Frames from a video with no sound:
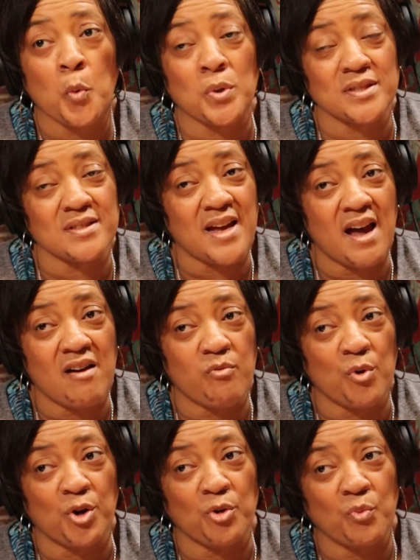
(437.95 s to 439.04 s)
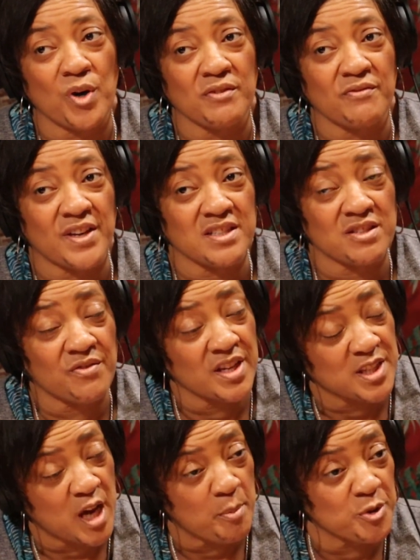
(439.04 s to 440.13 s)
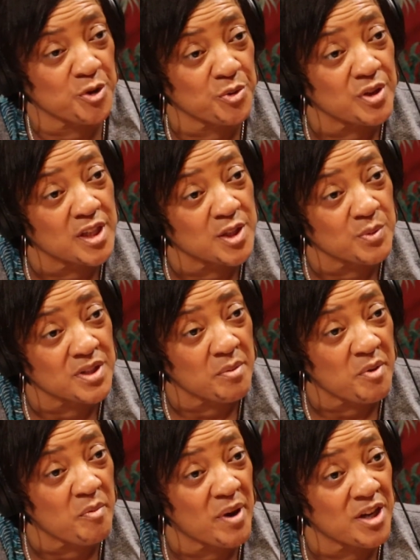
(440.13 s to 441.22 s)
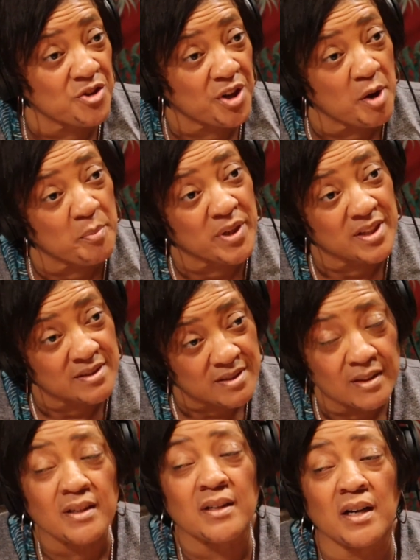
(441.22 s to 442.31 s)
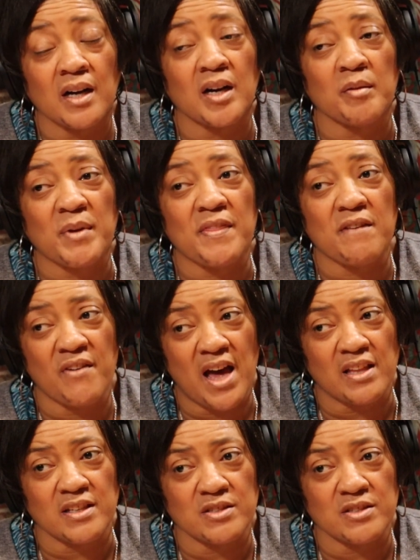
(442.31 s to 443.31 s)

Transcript: wants to have one-on-one, face-to-face opportunities with some of the major companies in the Valley.